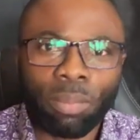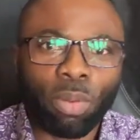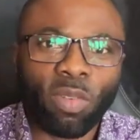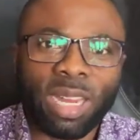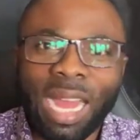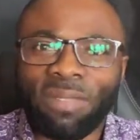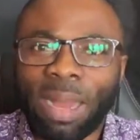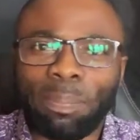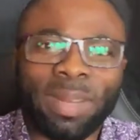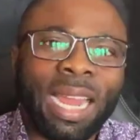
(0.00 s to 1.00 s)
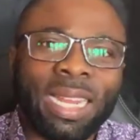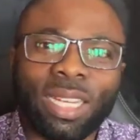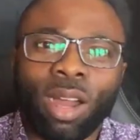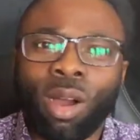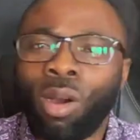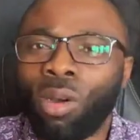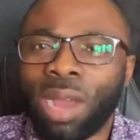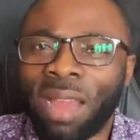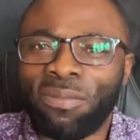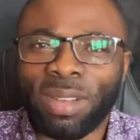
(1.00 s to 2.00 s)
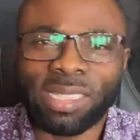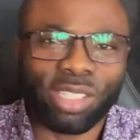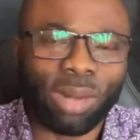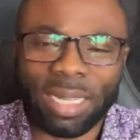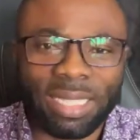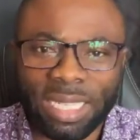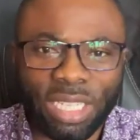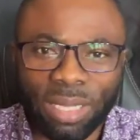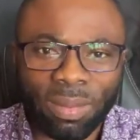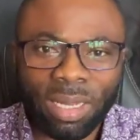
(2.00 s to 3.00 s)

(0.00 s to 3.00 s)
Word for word: Prophet, I've applied all every strategy